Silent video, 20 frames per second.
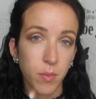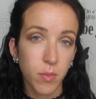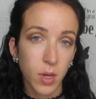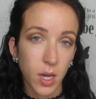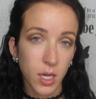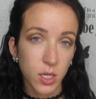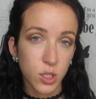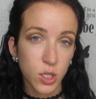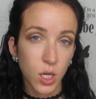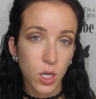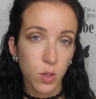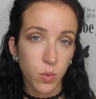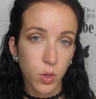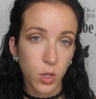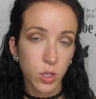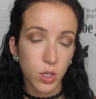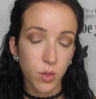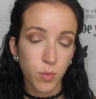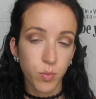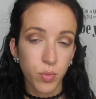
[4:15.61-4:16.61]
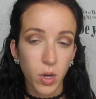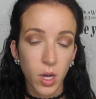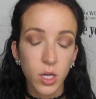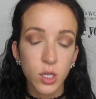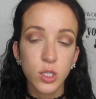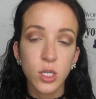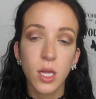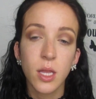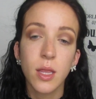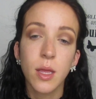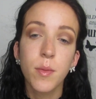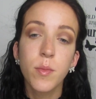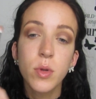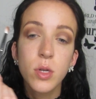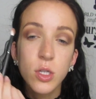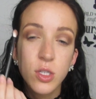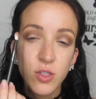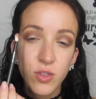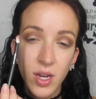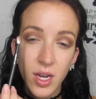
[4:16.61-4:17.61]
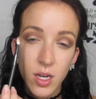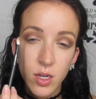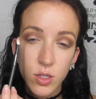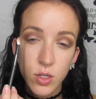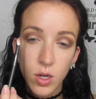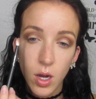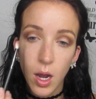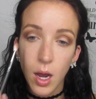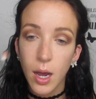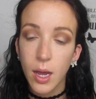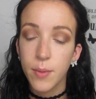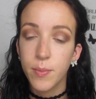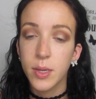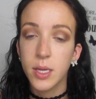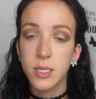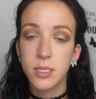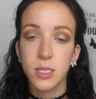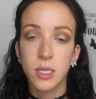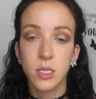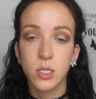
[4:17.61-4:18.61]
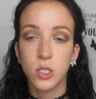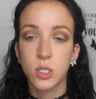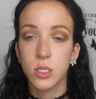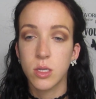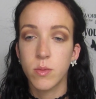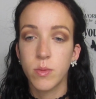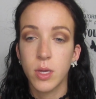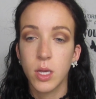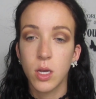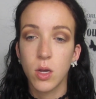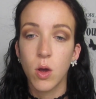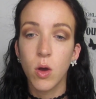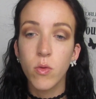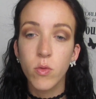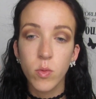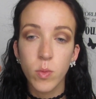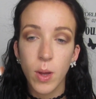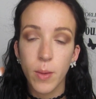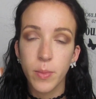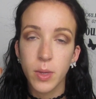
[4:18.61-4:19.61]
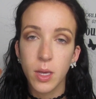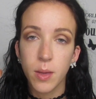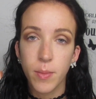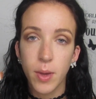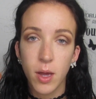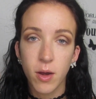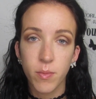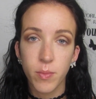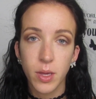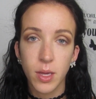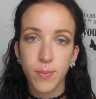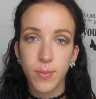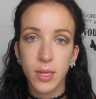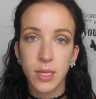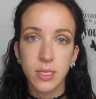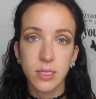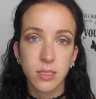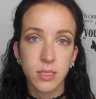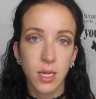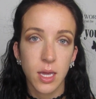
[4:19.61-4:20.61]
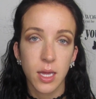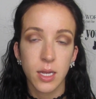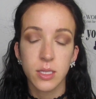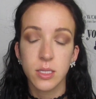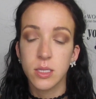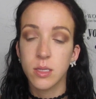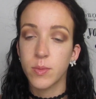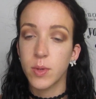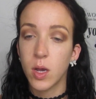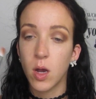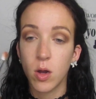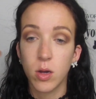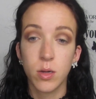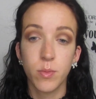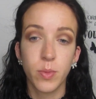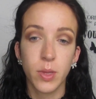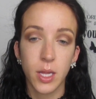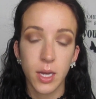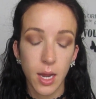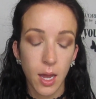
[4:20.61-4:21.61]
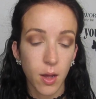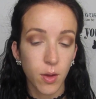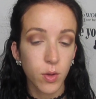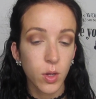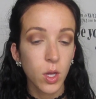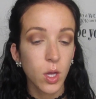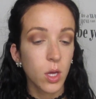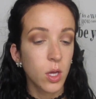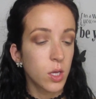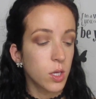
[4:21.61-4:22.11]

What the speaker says: eyeshadow on your brush and then put it straight on your eye, because then it's just going to be an overwhelming amount of pigment and it's going to be hard to blend out.